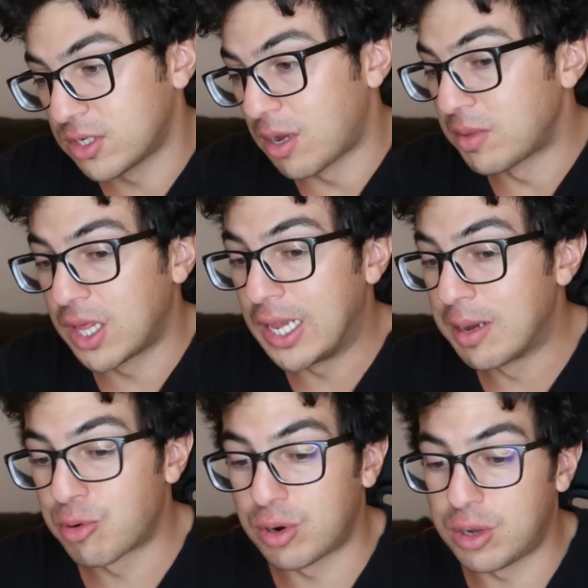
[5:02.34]
Some of the
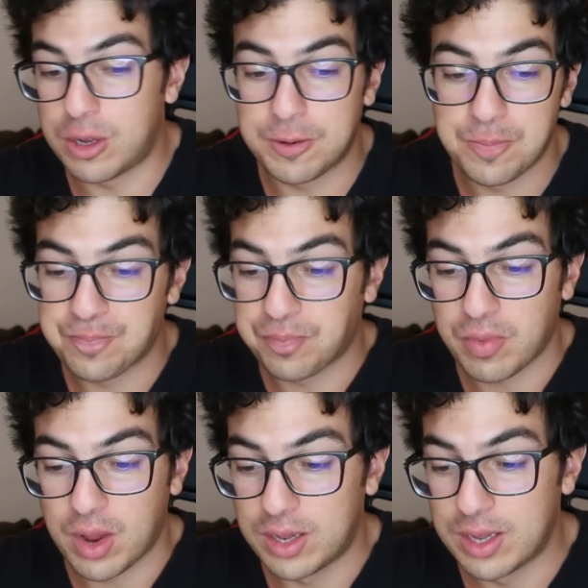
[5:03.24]
liberal
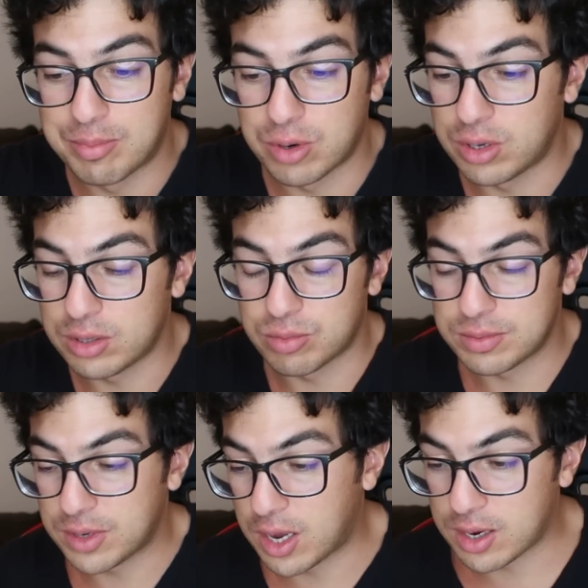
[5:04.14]

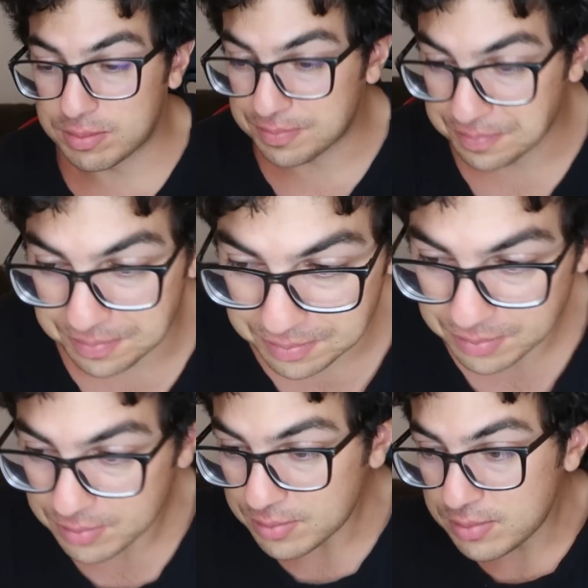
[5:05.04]
liberal um,
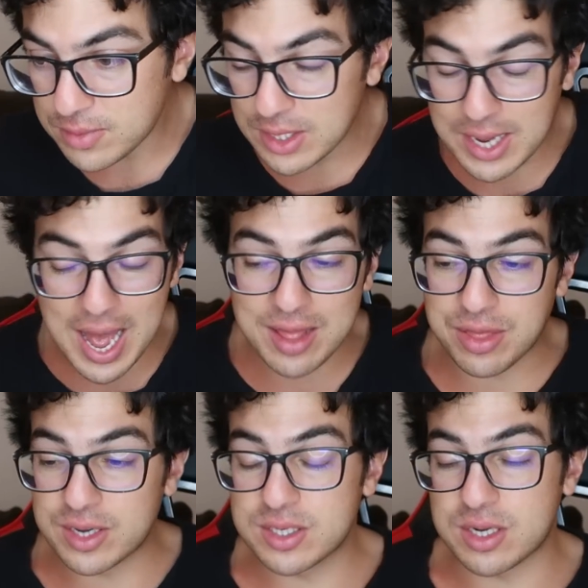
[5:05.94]

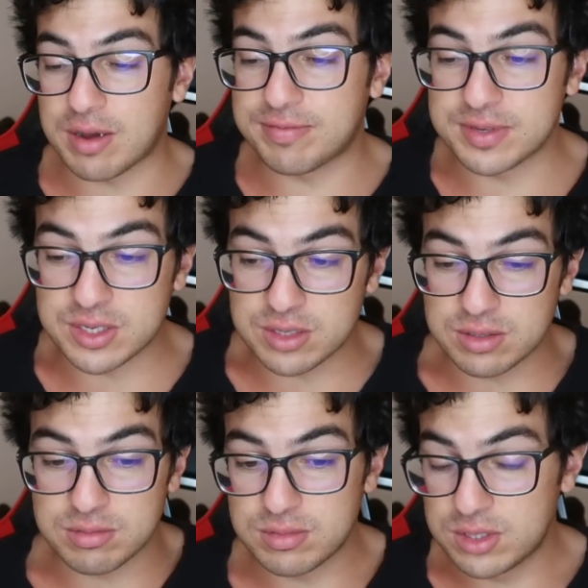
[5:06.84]
Catholic stuff is